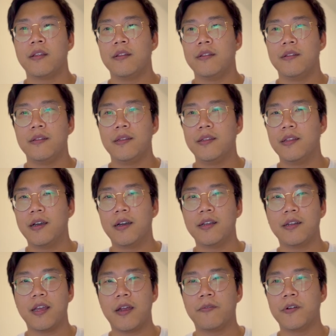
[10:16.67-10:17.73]
not
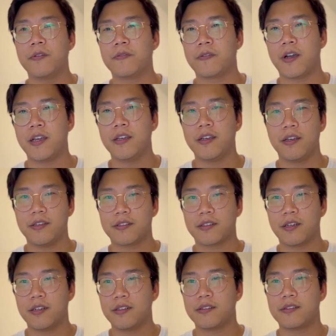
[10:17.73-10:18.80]
every fight it's going
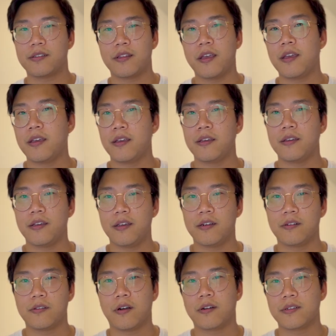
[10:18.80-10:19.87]
to stay in a
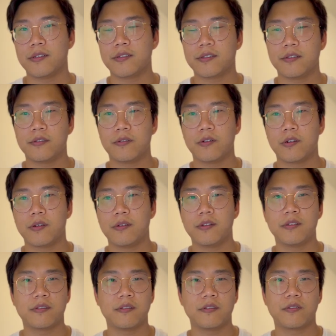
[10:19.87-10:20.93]
long
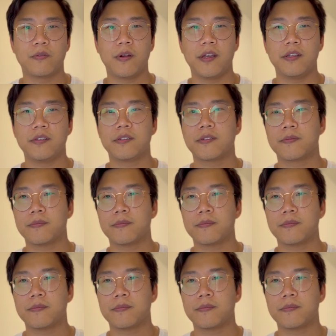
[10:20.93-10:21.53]
distance range.